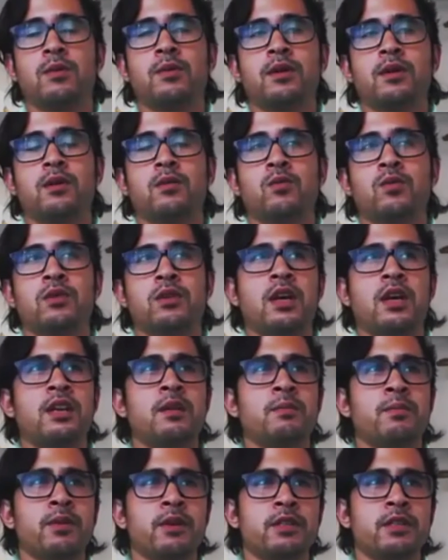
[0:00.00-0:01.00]
What about
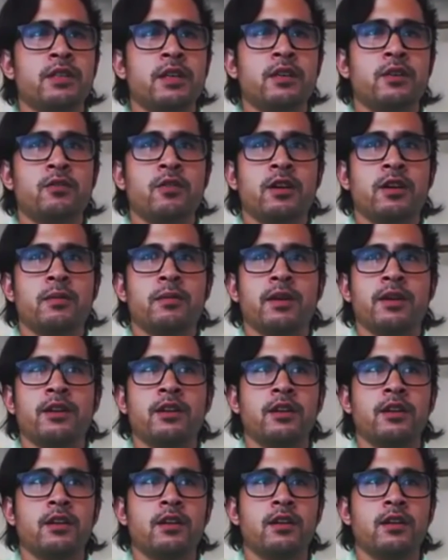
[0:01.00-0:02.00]
any books that you
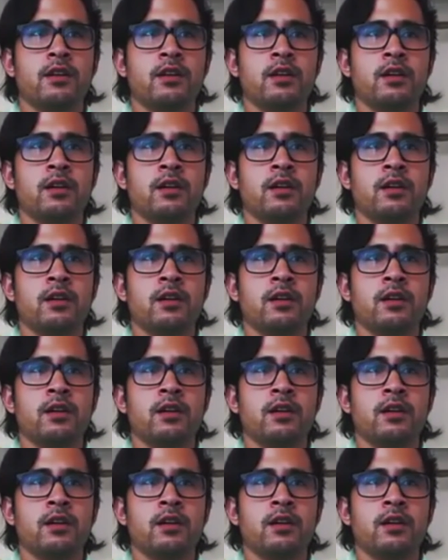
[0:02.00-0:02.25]
recommend?